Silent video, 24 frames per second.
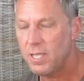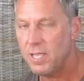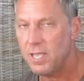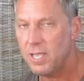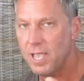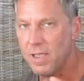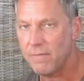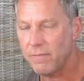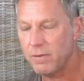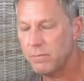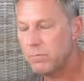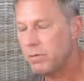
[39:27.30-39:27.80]

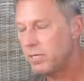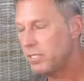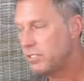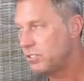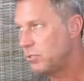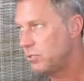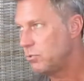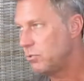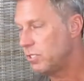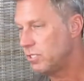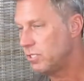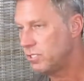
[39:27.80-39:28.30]
everybody's
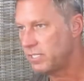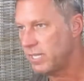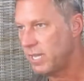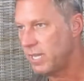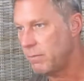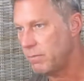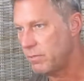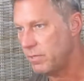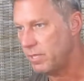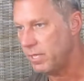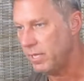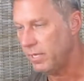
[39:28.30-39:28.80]
doing the same
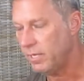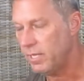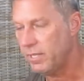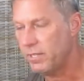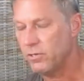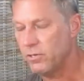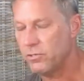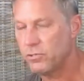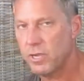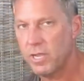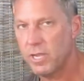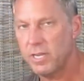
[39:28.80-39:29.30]
thing and they're
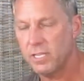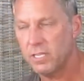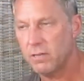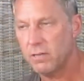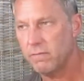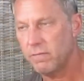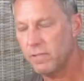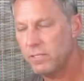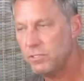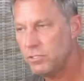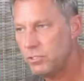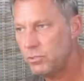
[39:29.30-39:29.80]
trying to
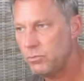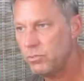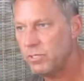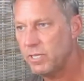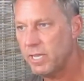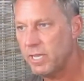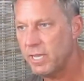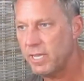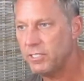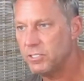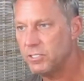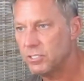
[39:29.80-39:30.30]
convince you
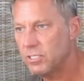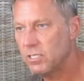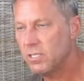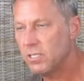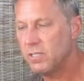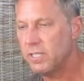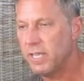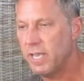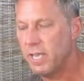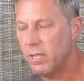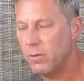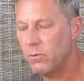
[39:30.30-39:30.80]
guys
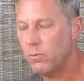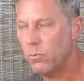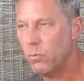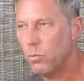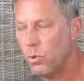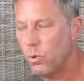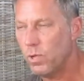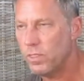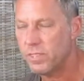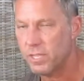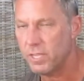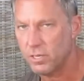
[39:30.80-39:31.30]
that
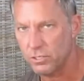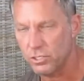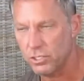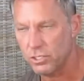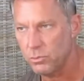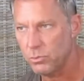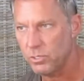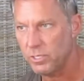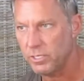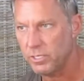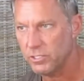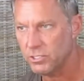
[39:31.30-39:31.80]
what they're
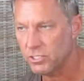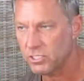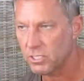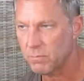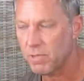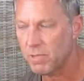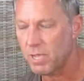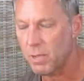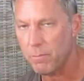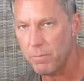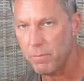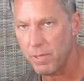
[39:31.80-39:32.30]
doing is
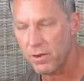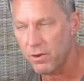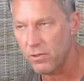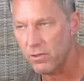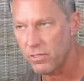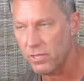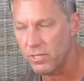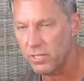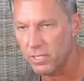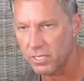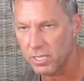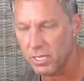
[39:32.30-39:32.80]
somehow better
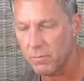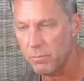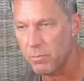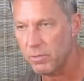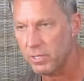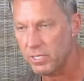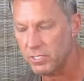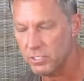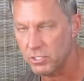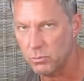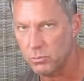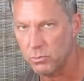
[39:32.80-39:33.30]
than the company
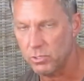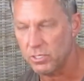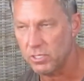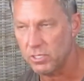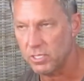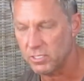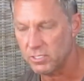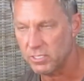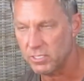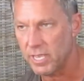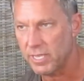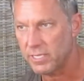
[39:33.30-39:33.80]
that's doing the
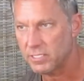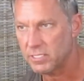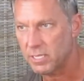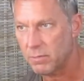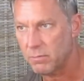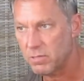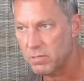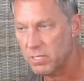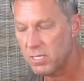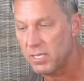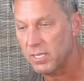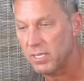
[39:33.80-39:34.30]
exact same
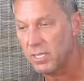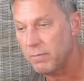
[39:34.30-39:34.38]
thing.